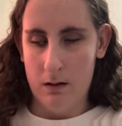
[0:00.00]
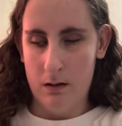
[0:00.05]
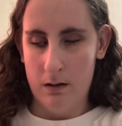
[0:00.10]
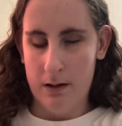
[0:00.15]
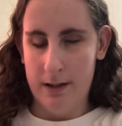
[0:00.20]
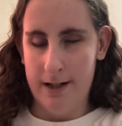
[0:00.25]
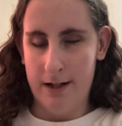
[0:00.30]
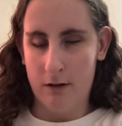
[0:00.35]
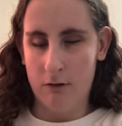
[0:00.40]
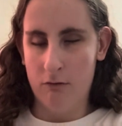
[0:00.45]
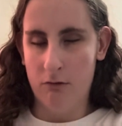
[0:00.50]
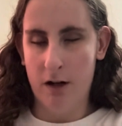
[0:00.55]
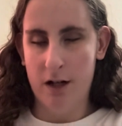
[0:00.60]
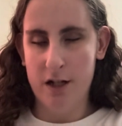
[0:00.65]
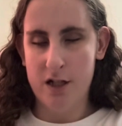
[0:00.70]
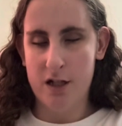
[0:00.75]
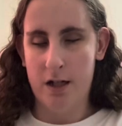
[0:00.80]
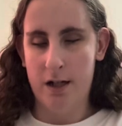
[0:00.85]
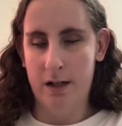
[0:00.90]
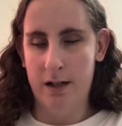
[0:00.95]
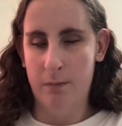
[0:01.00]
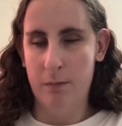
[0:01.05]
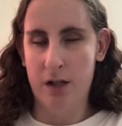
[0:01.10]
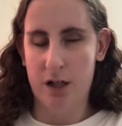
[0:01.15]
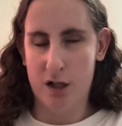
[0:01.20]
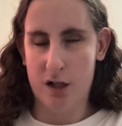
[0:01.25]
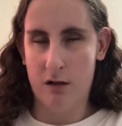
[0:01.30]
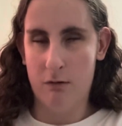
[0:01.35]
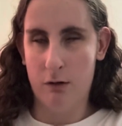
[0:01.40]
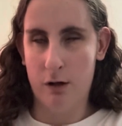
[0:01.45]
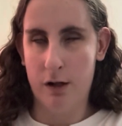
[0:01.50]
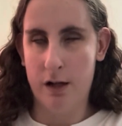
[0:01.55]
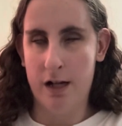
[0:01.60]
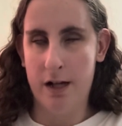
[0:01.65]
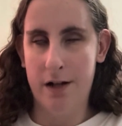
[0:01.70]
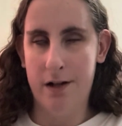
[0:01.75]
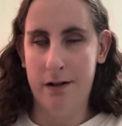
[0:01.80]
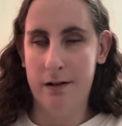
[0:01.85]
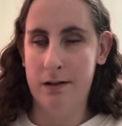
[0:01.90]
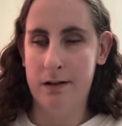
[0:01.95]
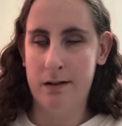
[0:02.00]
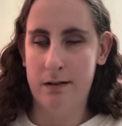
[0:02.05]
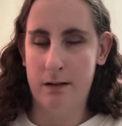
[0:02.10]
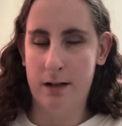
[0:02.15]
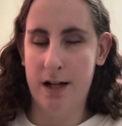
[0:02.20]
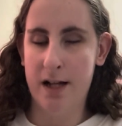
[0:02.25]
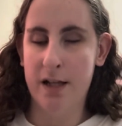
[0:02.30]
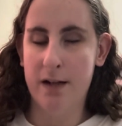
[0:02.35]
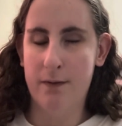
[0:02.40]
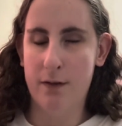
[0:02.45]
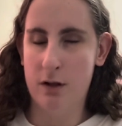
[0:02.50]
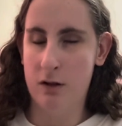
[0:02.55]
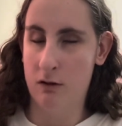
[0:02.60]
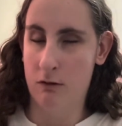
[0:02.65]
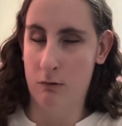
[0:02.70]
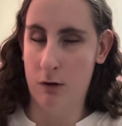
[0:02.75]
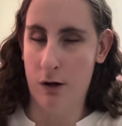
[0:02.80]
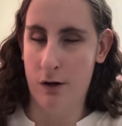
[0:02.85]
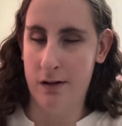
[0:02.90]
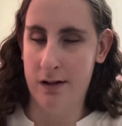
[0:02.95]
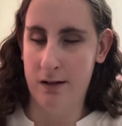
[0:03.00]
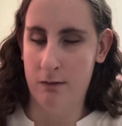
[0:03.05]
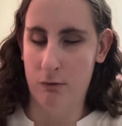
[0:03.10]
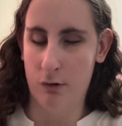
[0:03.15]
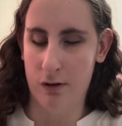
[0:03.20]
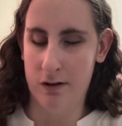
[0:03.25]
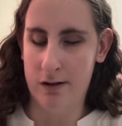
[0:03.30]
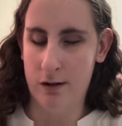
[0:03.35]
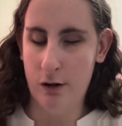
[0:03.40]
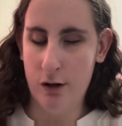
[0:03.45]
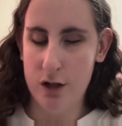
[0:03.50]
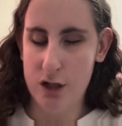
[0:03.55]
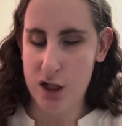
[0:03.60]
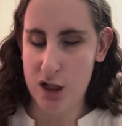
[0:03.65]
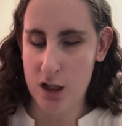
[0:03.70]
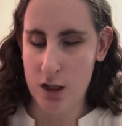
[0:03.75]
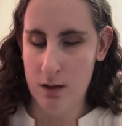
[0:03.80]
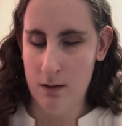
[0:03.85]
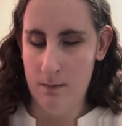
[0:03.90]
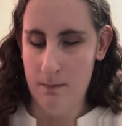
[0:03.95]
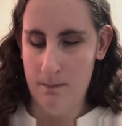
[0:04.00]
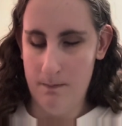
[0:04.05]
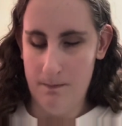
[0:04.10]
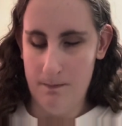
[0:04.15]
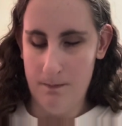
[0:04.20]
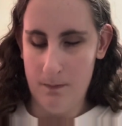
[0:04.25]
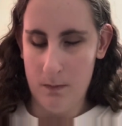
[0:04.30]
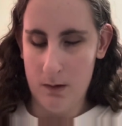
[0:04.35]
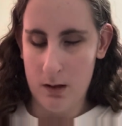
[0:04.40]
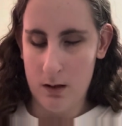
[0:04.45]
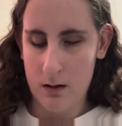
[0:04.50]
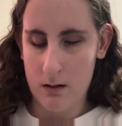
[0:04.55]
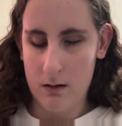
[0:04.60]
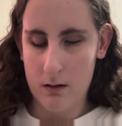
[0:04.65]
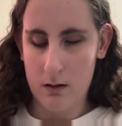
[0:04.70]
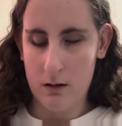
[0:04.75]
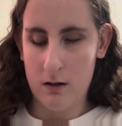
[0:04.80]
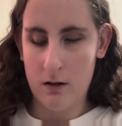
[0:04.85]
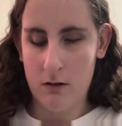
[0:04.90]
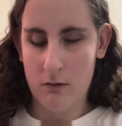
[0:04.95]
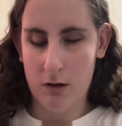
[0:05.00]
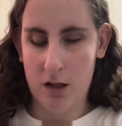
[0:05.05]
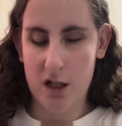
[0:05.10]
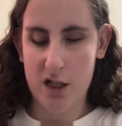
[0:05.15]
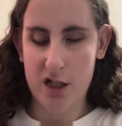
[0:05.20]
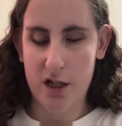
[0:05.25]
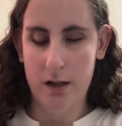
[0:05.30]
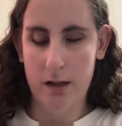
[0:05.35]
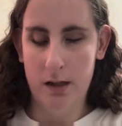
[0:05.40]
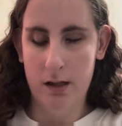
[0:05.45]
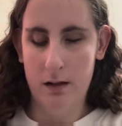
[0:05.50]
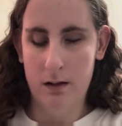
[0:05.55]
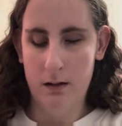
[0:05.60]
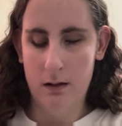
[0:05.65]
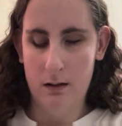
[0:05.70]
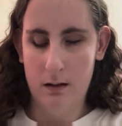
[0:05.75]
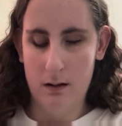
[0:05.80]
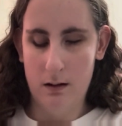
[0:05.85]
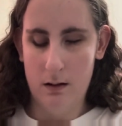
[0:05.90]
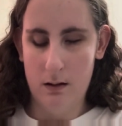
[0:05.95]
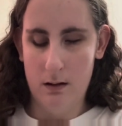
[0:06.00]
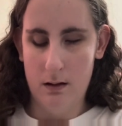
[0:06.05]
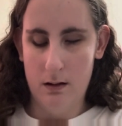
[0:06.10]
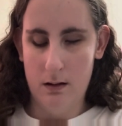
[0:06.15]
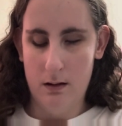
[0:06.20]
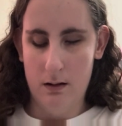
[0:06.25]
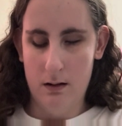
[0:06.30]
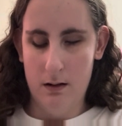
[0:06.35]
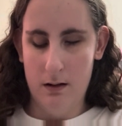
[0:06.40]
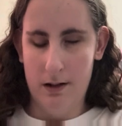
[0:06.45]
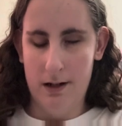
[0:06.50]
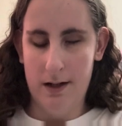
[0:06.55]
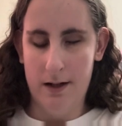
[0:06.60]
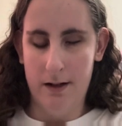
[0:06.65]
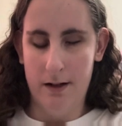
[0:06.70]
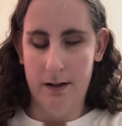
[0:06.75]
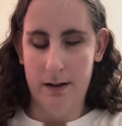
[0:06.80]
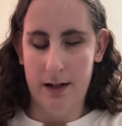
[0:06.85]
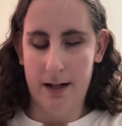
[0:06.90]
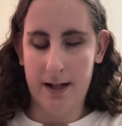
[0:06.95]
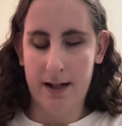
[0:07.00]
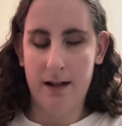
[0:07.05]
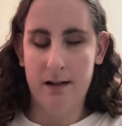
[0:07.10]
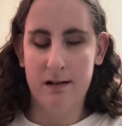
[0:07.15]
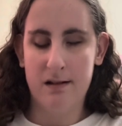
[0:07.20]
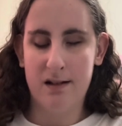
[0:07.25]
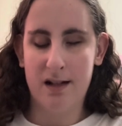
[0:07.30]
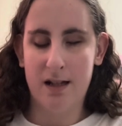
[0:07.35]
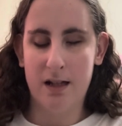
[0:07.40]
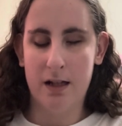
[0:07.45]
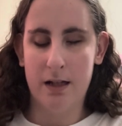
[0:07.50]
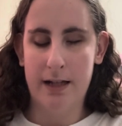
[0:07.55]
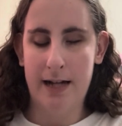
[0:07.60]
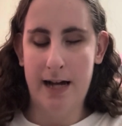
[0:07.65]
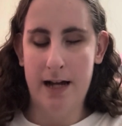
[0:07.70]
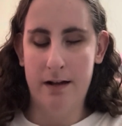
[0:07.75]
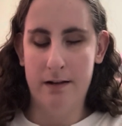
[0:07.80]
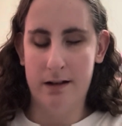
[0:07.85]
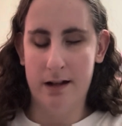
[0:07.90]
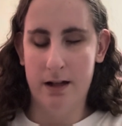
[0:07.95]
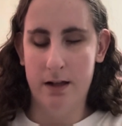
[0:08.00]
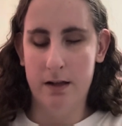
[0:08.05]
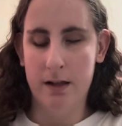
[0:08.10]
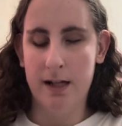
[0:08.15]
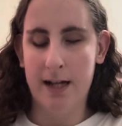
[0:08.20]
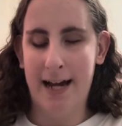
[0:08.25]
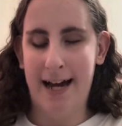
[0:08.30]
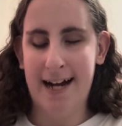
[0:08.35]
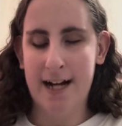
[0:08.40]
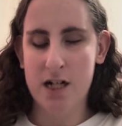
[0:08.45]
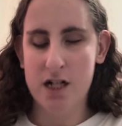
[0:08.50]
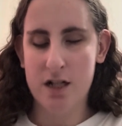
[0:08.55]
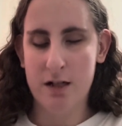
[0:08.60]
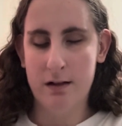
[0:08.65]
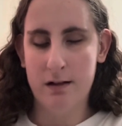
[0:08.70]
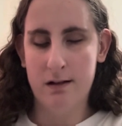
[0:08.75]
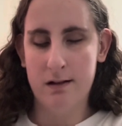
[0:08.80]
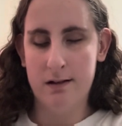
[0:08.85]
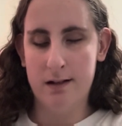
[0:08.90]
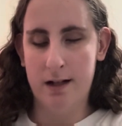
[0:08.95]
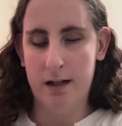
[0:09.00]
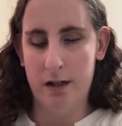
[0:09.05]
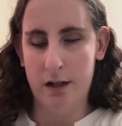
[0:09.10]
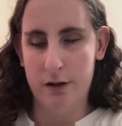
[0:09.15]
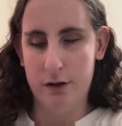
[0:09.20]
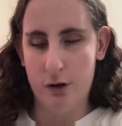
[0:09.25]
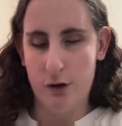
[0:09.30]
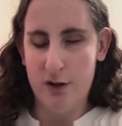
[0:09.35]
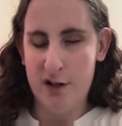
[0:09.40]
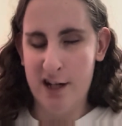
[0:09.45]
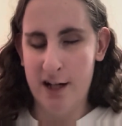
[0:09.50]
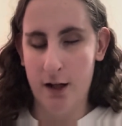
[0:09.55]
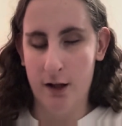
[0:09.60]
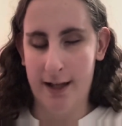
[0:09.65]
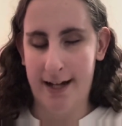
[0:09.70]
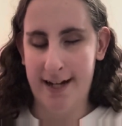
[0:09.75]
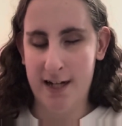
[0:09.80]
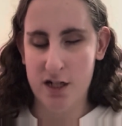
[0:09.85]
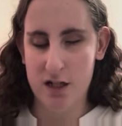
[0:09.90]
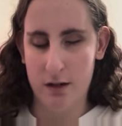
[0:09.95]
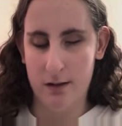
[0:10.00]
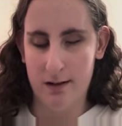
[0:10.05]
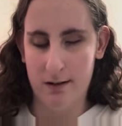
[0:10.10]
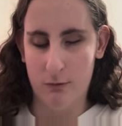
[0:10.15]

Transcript: Now question, I'm not sure where that is, the individual word, so we'll search question, and I can see that that is in the actions and under tell actions.